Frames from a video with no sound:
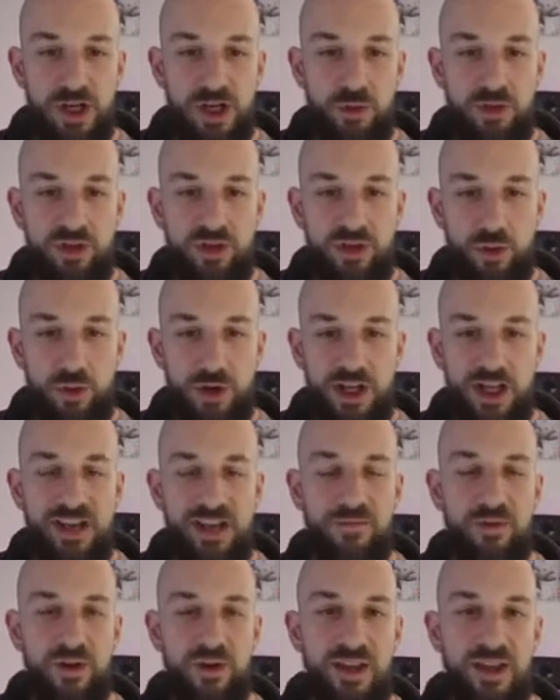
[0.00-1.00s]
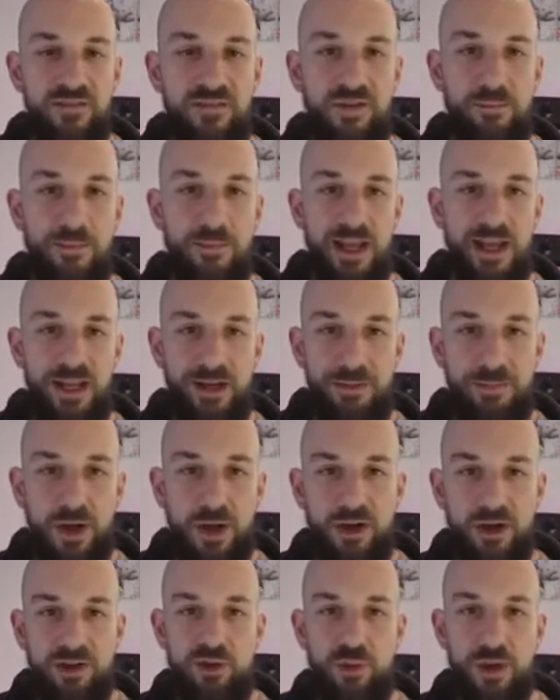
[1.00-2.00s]
sorting everything from my
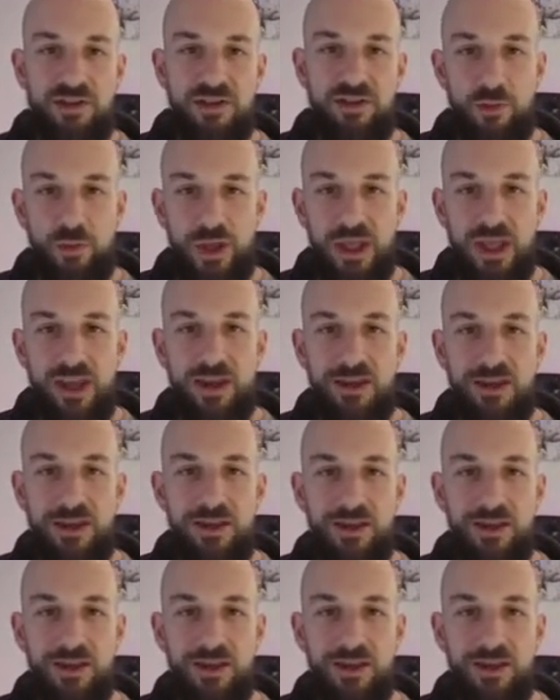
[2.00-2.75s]
inbox once a week,